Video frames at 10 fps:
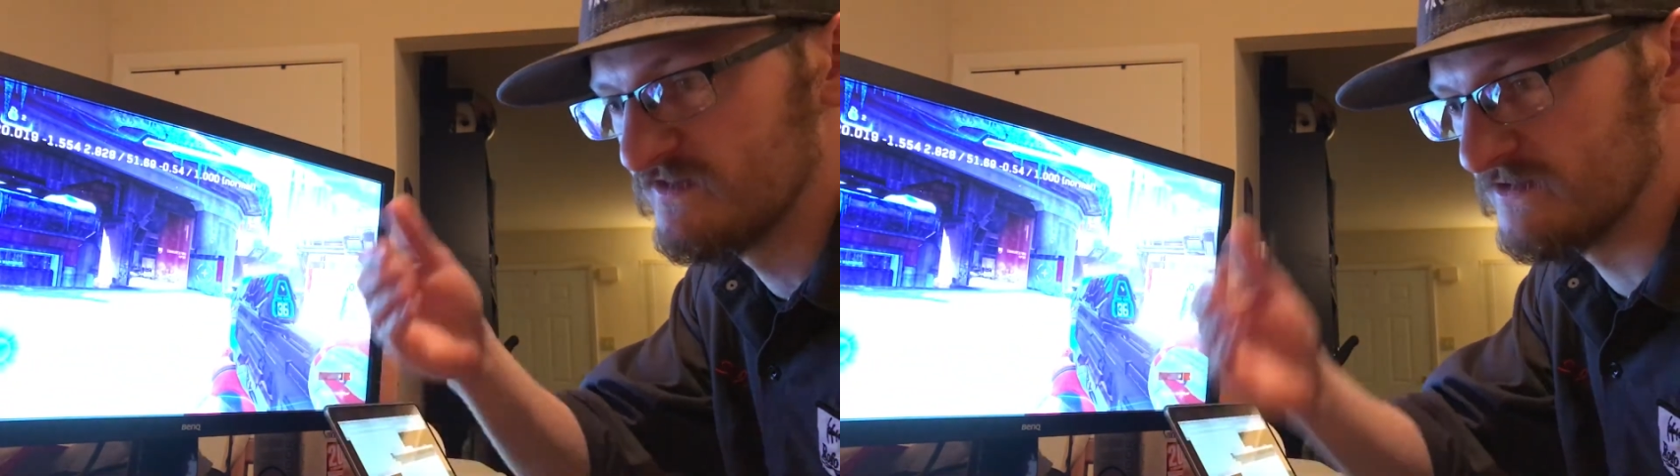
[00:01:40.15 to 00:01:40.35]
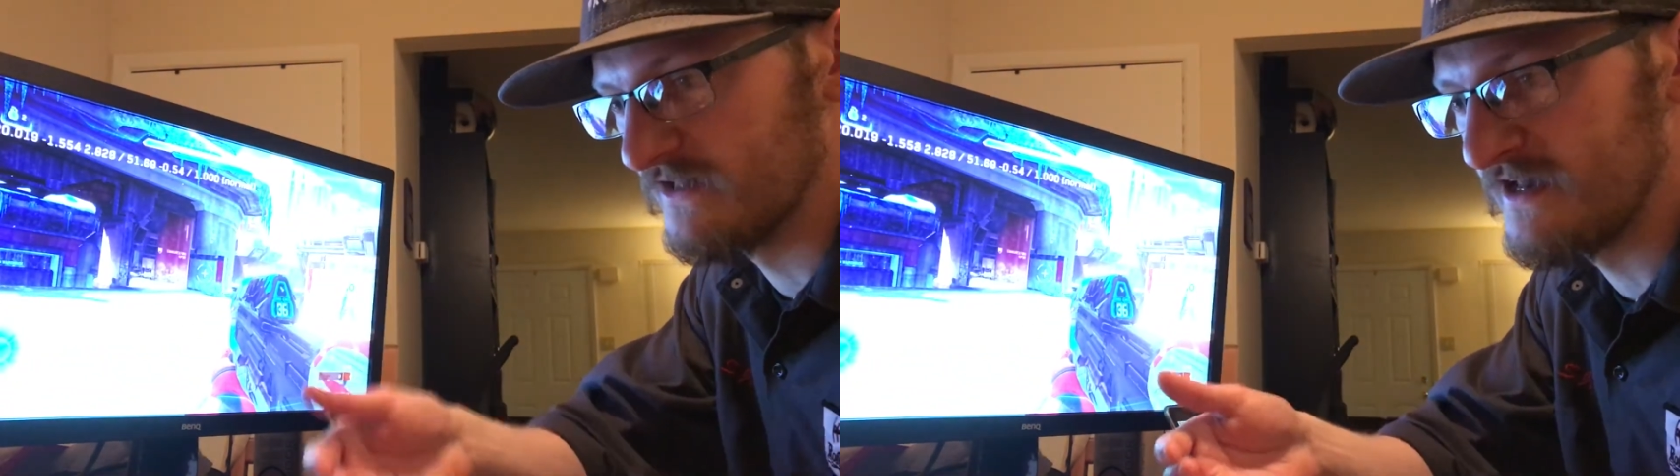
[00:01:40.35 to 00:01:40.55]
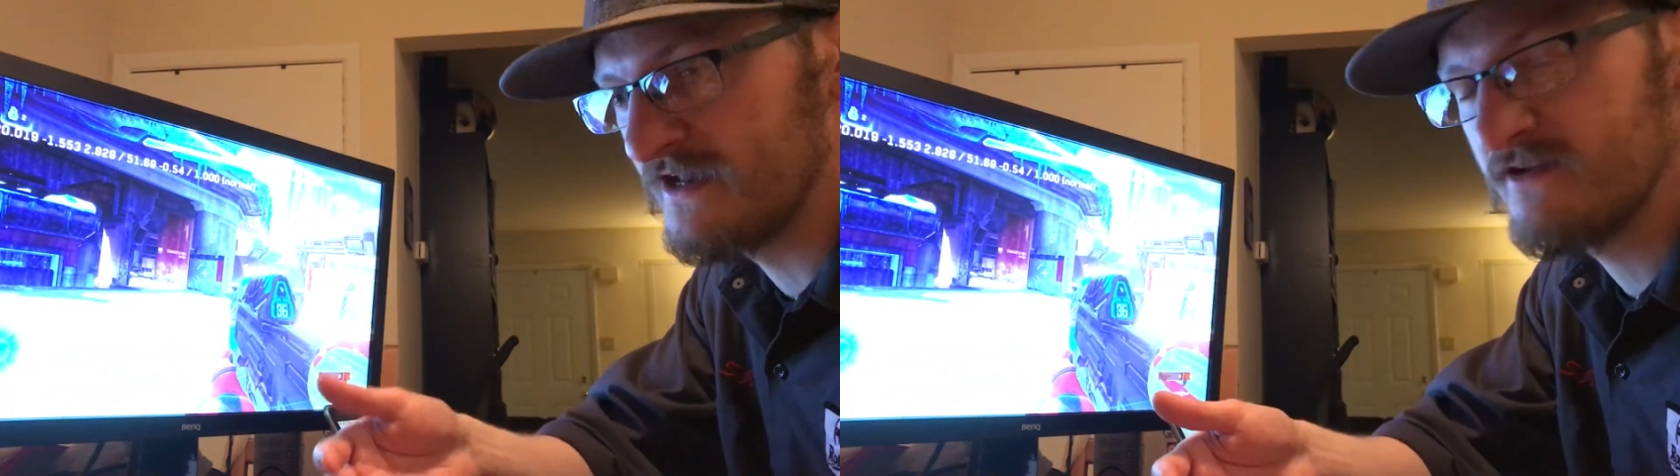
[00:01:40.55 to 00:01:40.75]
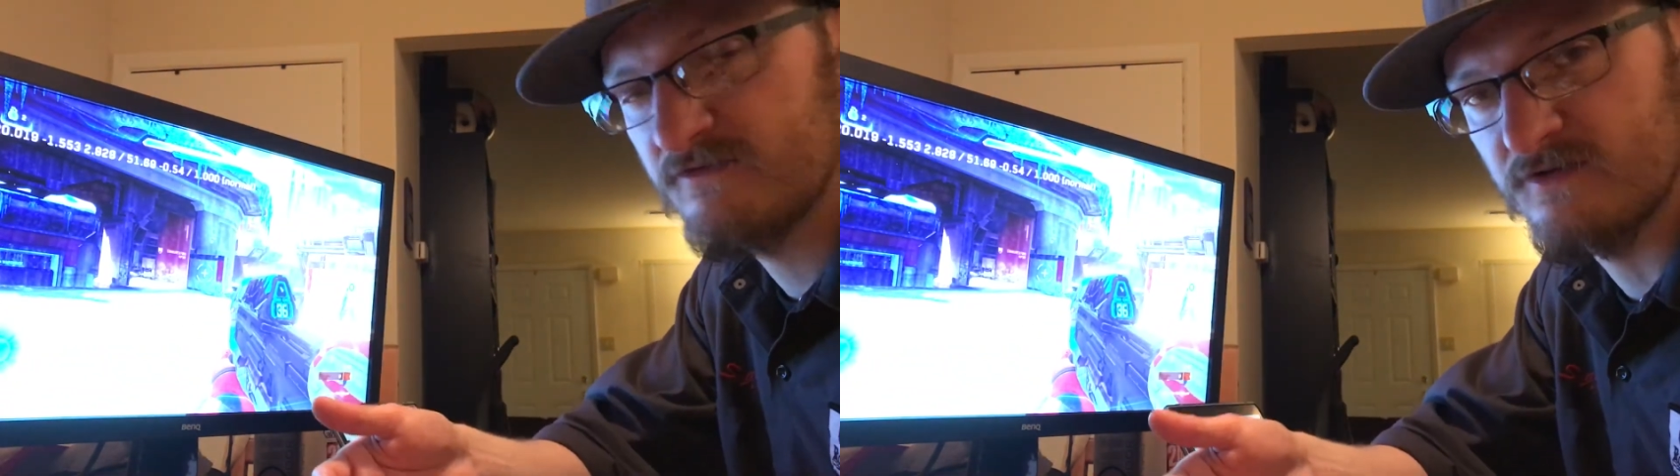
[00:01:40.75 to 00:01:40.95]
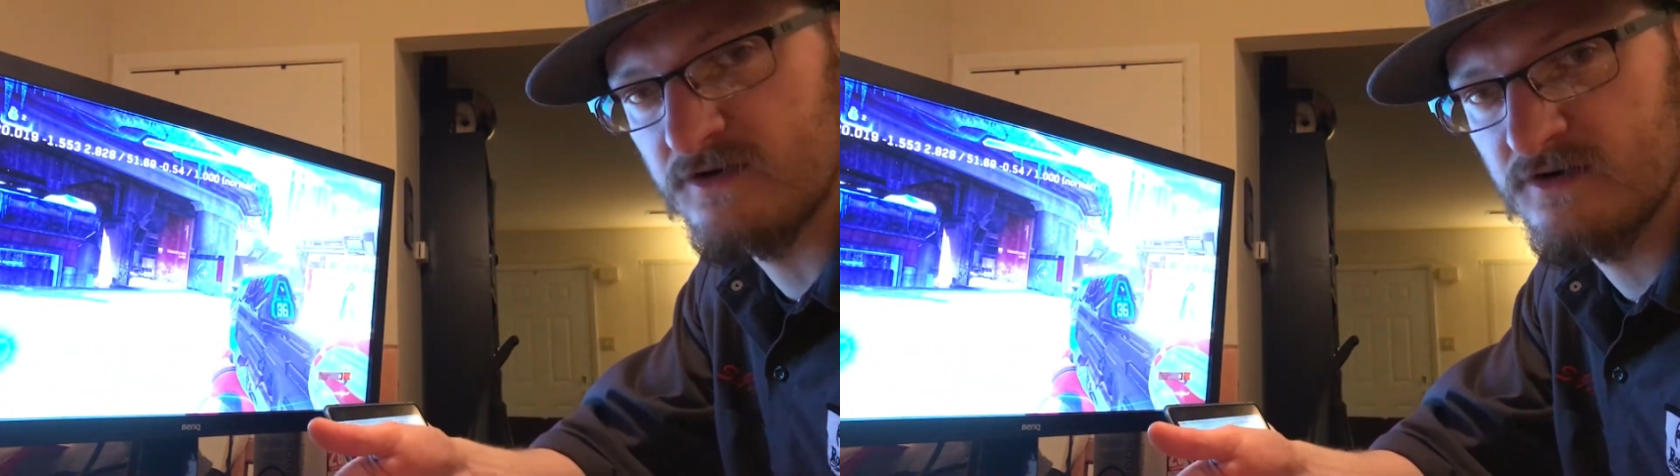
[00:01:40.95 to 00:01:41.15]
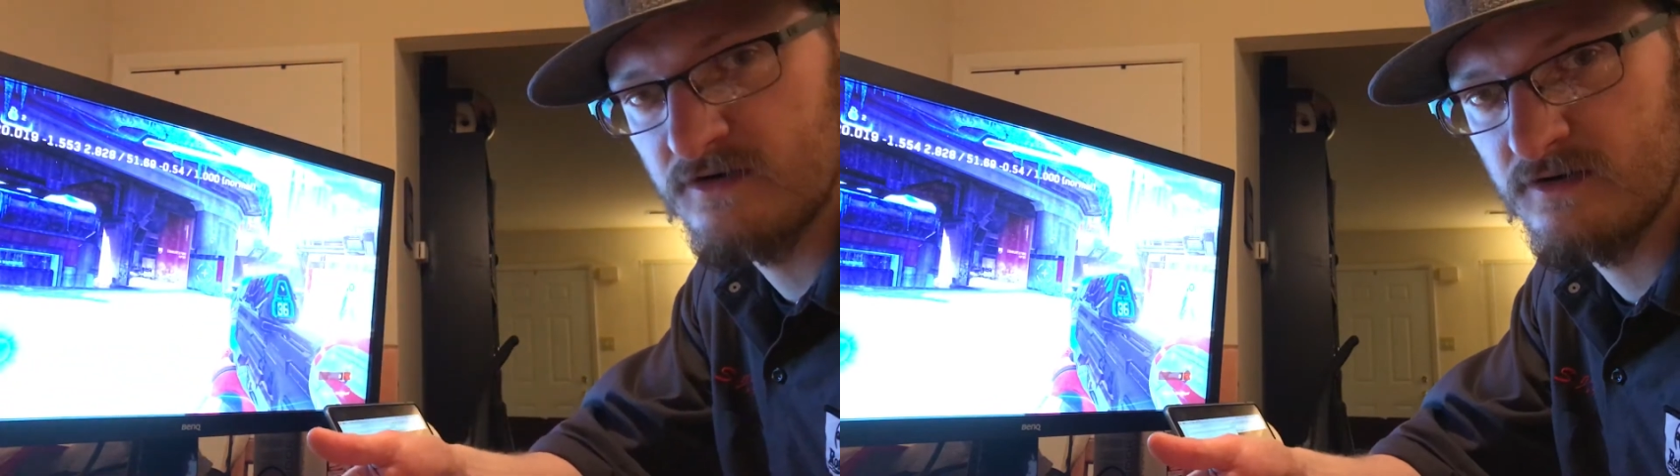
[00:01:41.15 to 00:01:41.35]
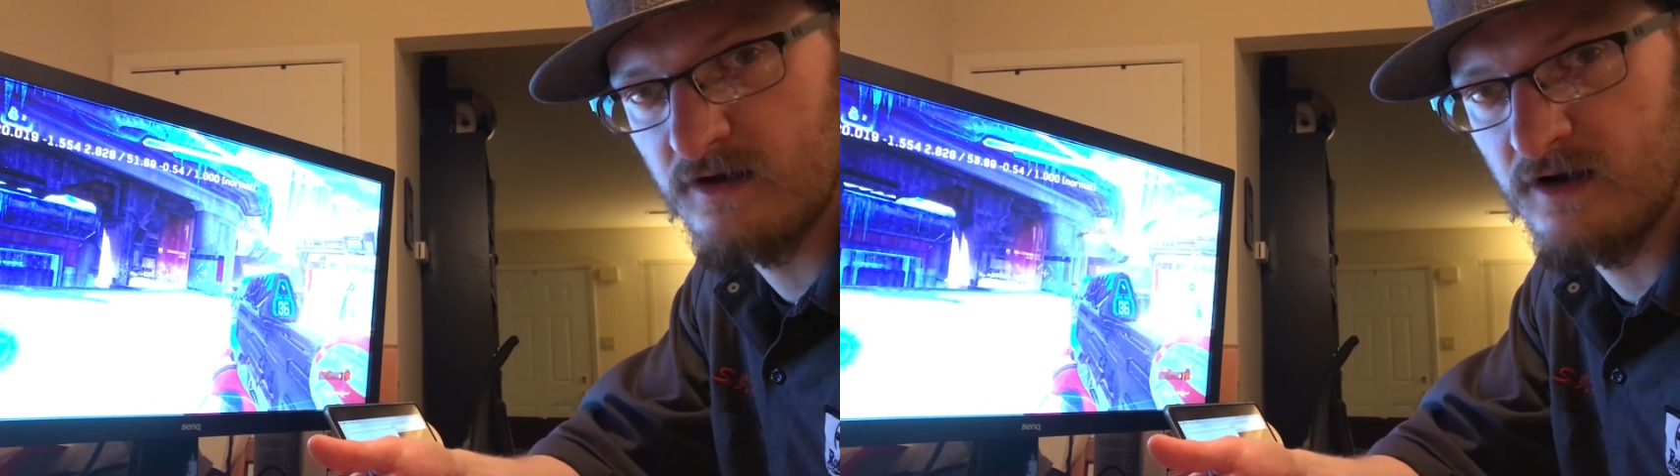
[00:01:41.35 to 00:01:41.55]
delay for